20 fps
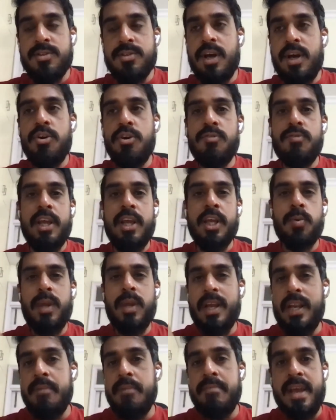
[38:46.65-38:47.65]
So how do we like
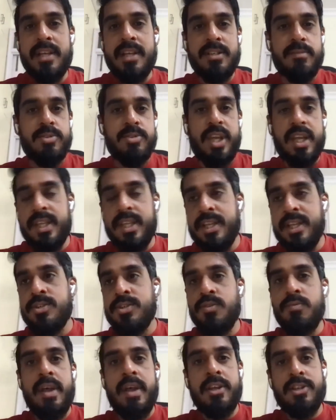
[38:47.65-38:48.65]
quickly make some changes
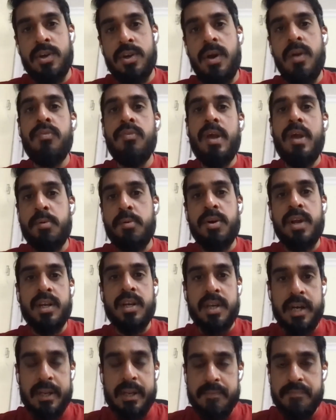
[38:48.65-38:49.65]
to make sure we are
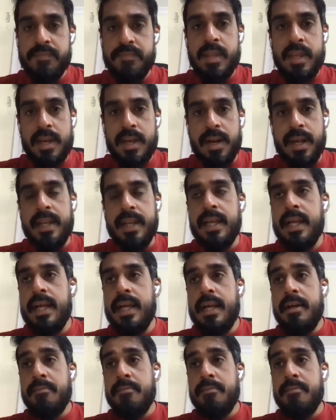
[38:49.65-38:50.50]
protected, right?